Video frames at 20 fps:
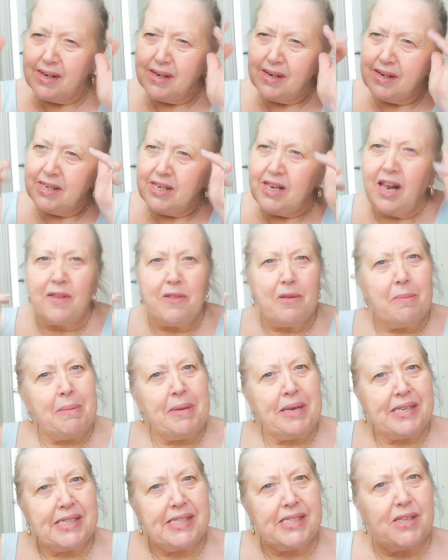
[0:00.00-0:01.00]
like the
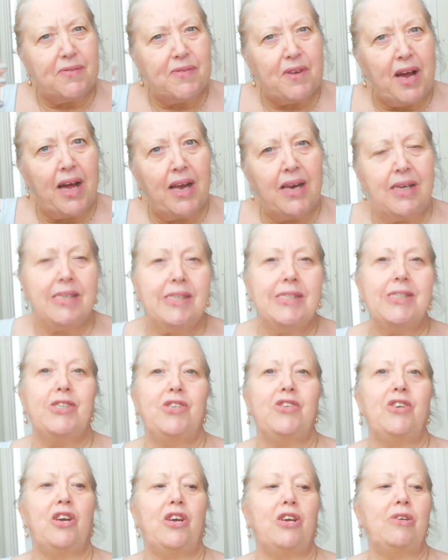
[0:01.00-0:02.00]
mix of colours,
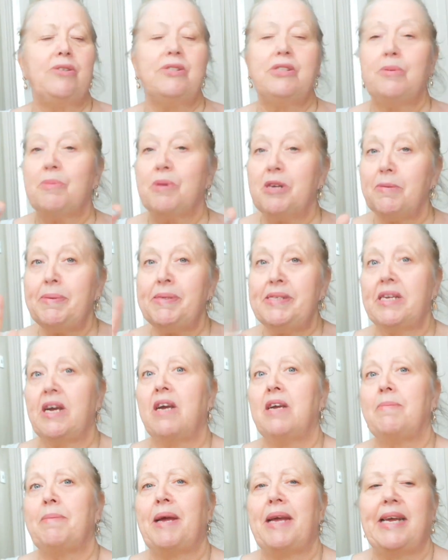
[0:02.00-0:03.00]
you know. So I'm going to be
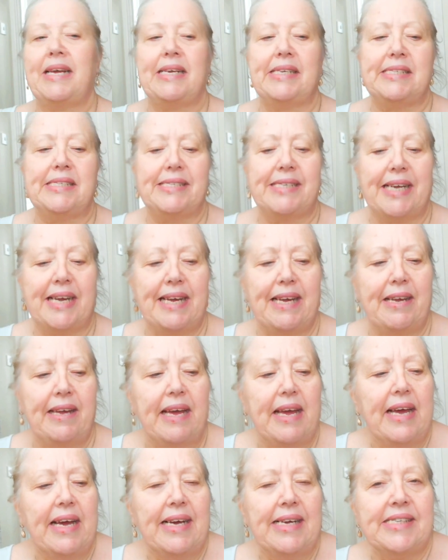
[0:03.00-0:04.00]
dyeing my hair today,
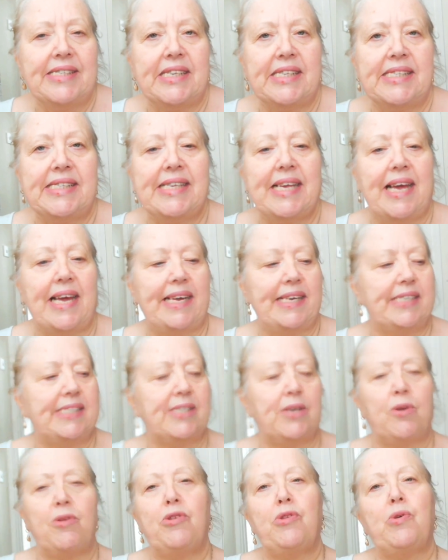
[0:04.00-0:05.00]
as I said.
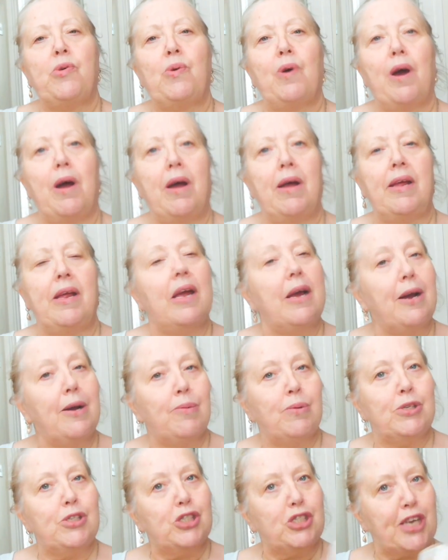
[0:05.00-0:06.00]
So I thought I
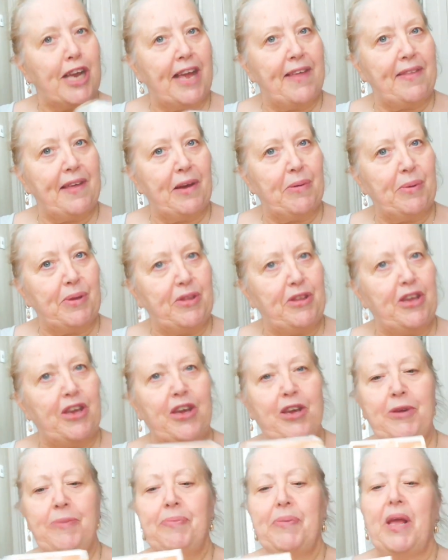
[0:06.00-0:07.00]
would share that with
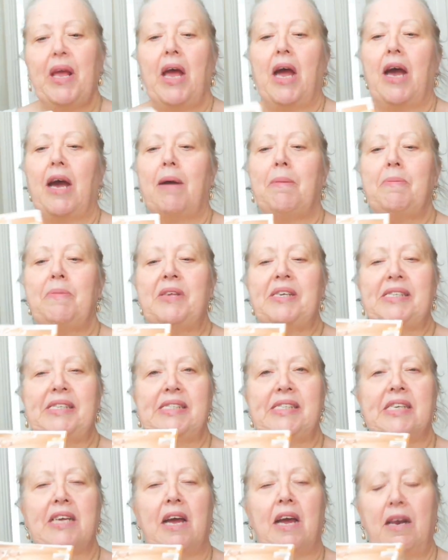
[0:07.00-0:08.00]
you. This
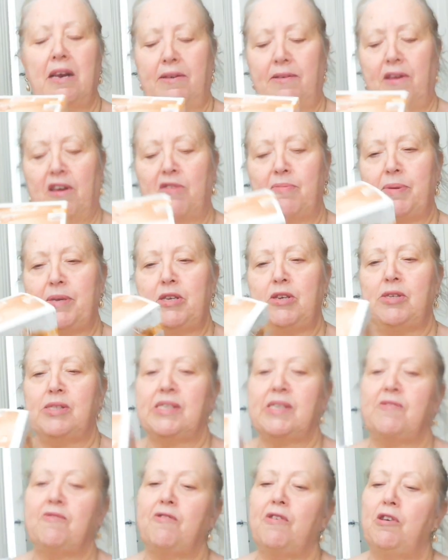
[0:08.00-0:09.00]
is the colour that I've been
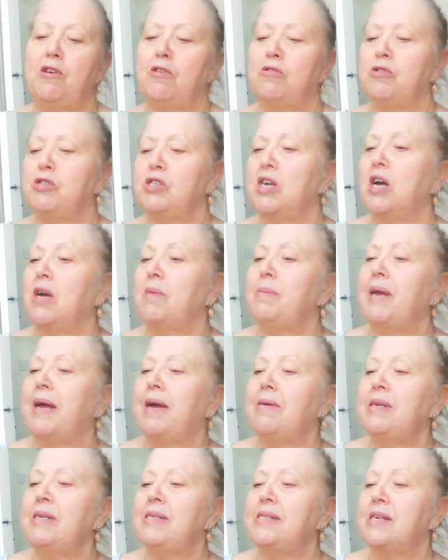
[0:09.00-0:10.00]
using for a long time now,
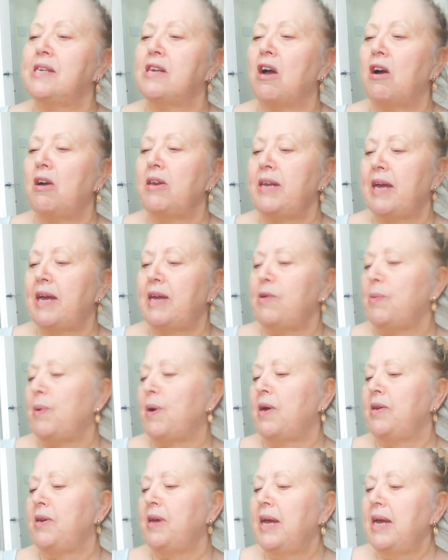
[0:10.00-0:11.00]
and it's a Garnier
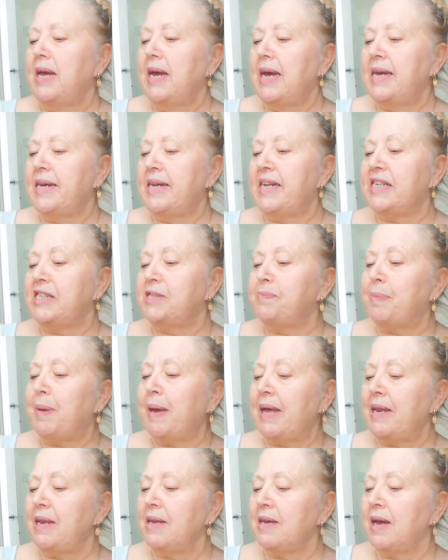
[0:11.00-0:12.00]
one, and it's
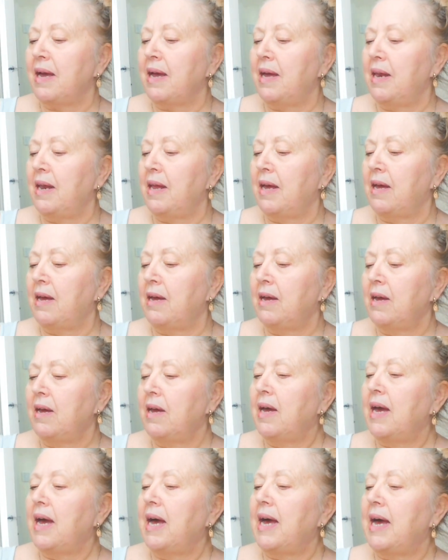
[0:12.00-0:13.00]
Belle Colour,
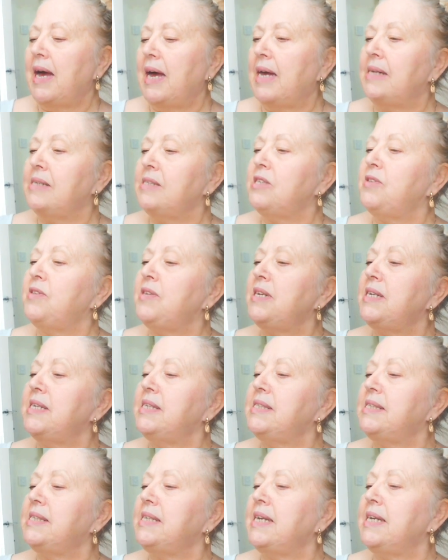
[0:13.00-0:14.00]
and
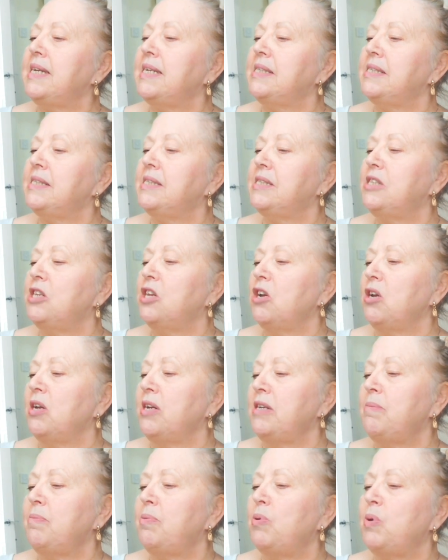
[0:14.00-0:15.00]
this is
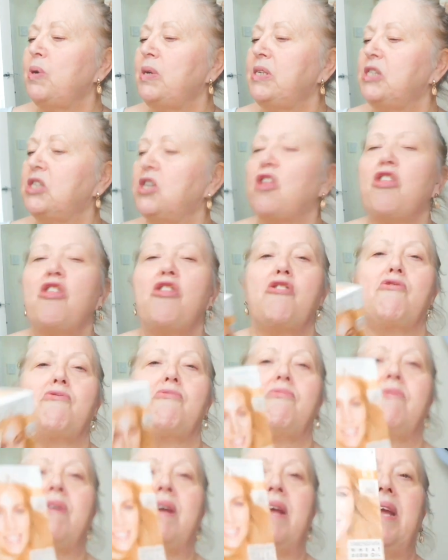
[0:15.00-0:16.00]
9.3